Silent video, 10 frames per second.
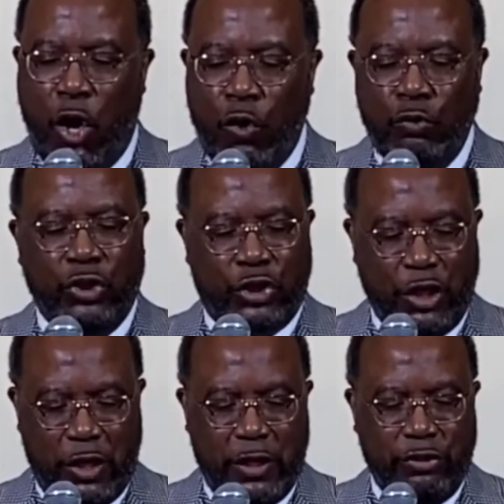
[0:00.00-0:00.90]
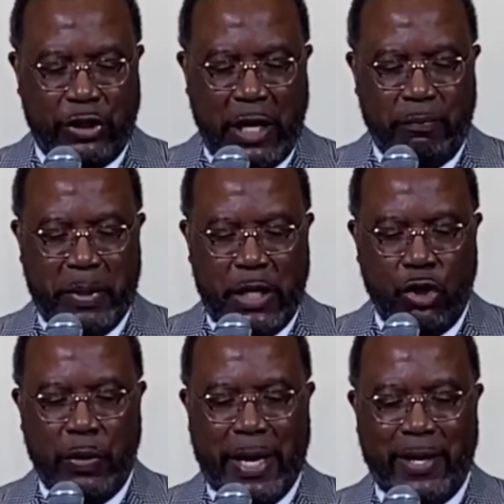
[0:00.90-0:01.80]
own son shall be
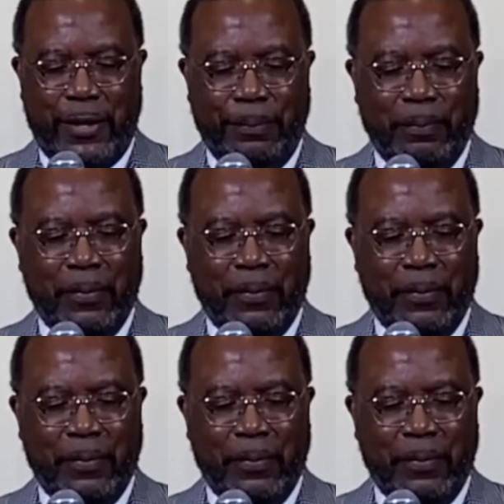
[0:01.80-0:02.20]
your heir.